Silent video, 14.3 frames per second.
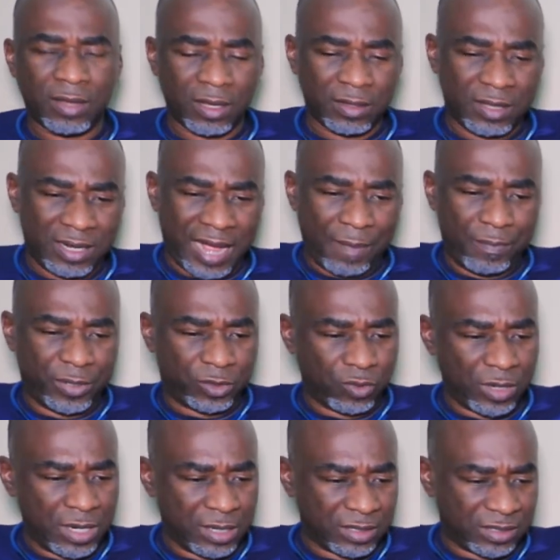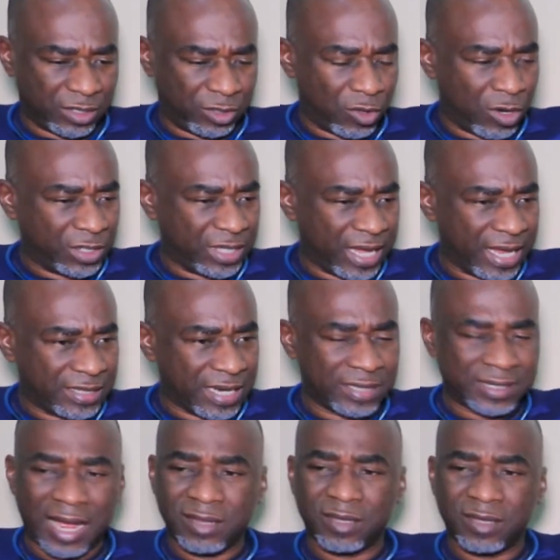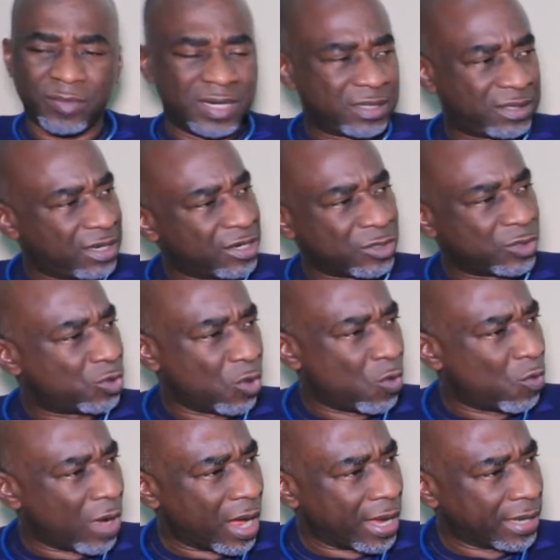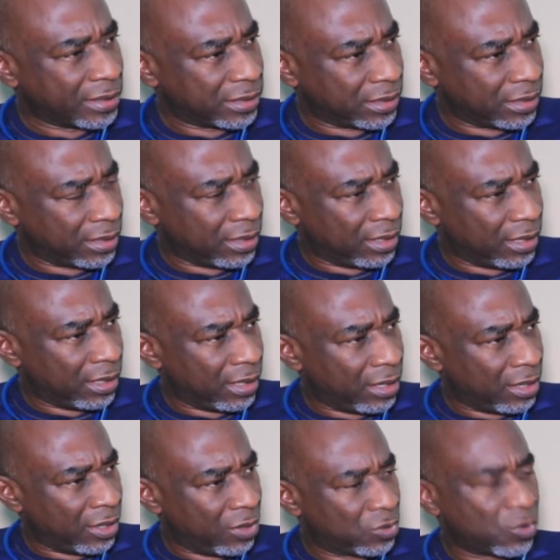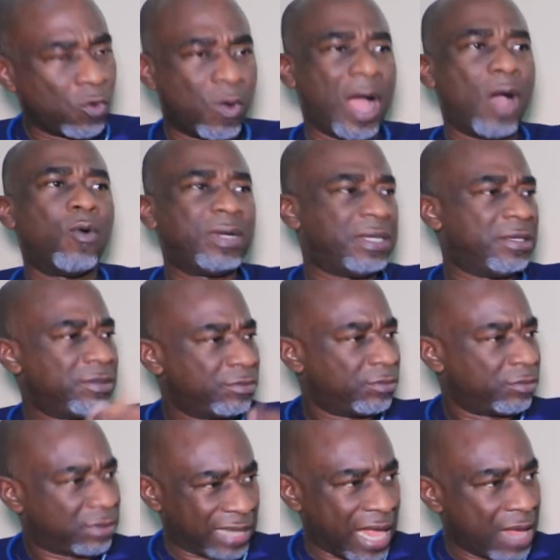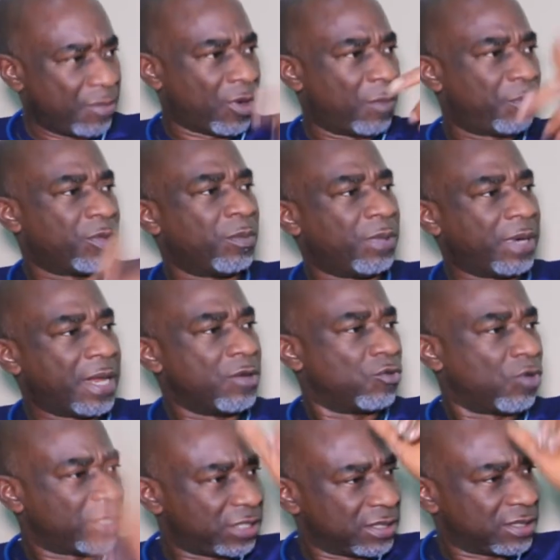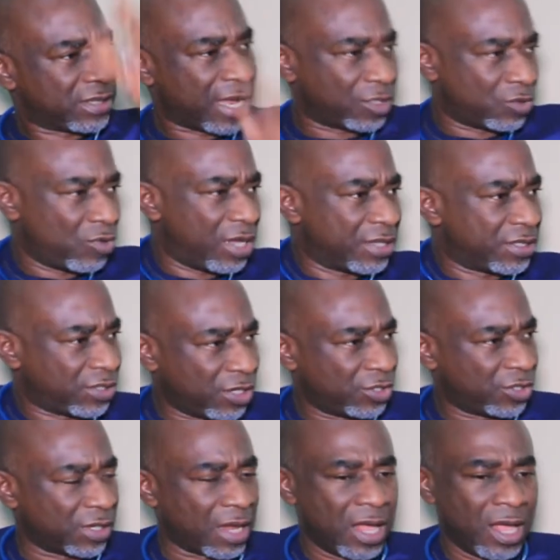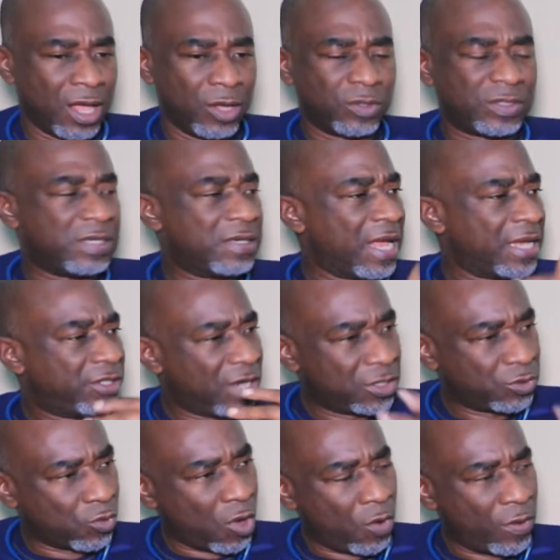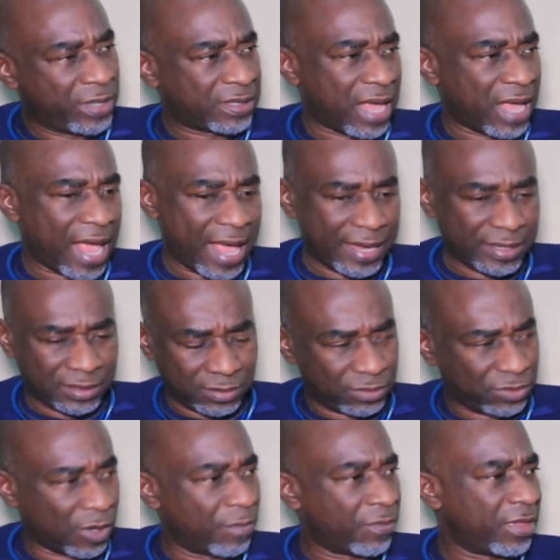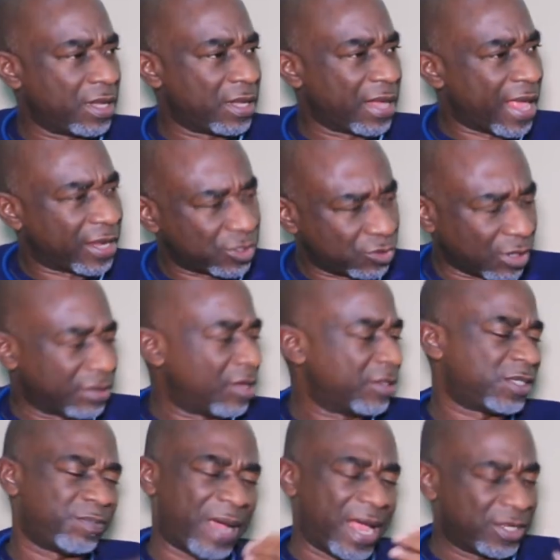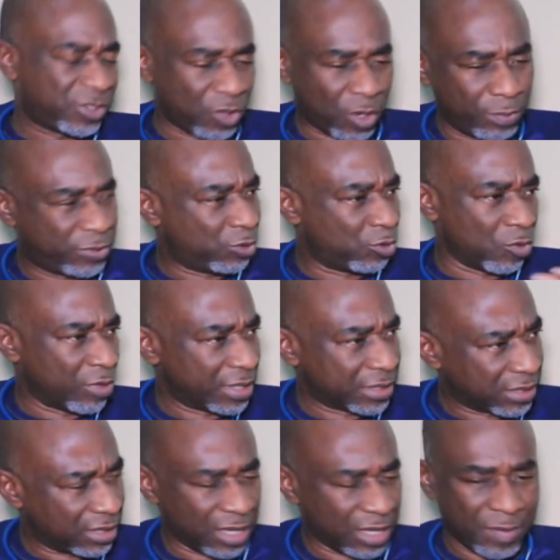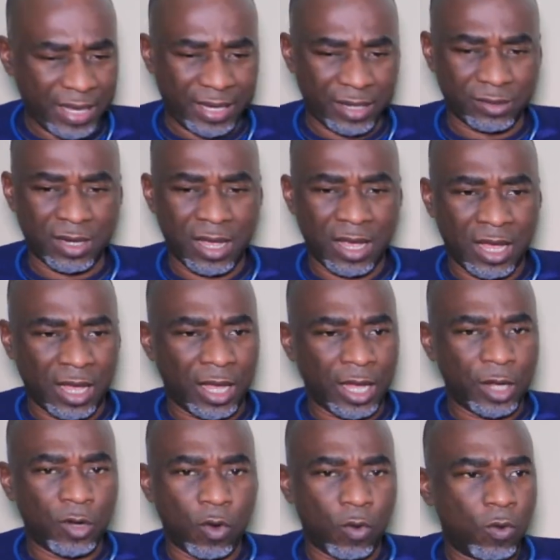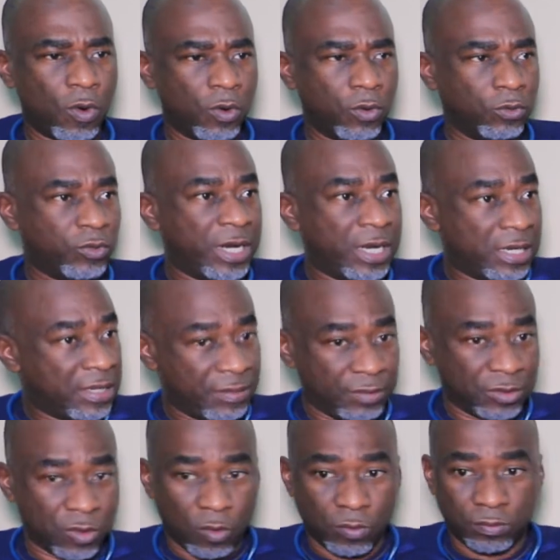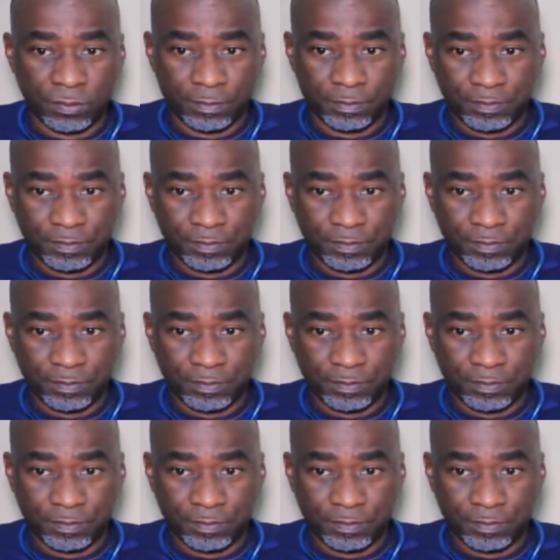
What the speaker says: The gap between a security agent and the minister is so wide. So why would he climb up the plane, rush inside to go and search it? You see, Nigerians will always add something extra. They spice up stories. They make it, really,